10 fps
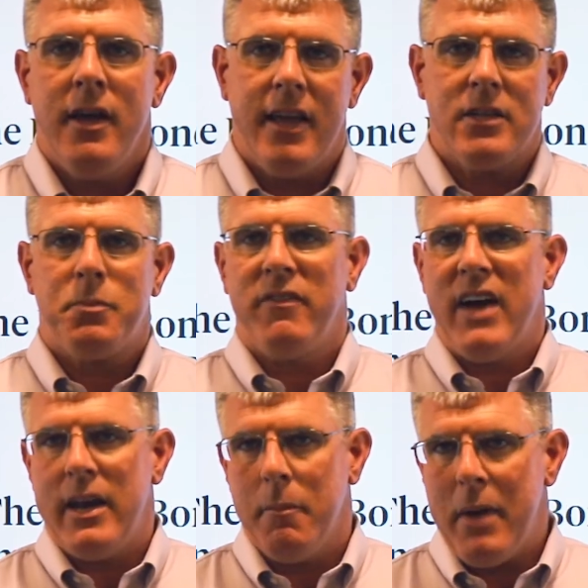That's
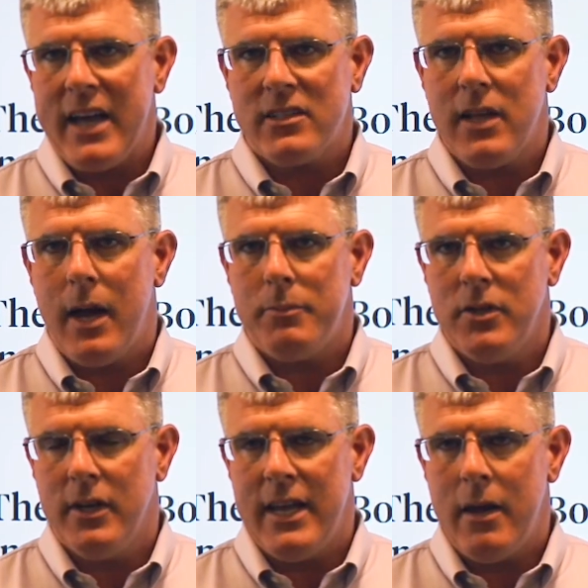providing a backstop to
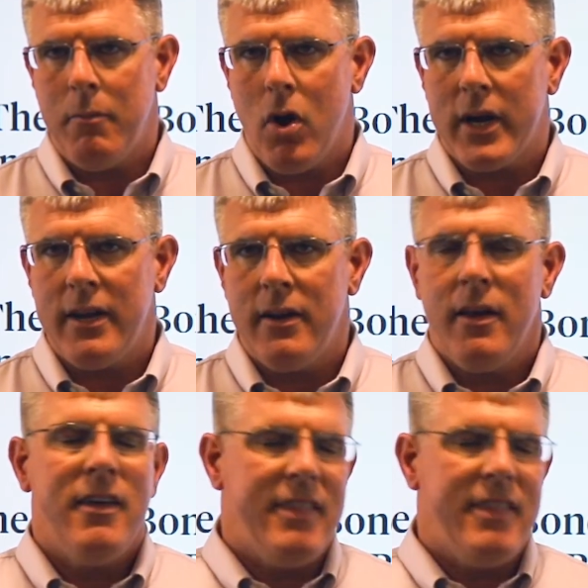the debt market.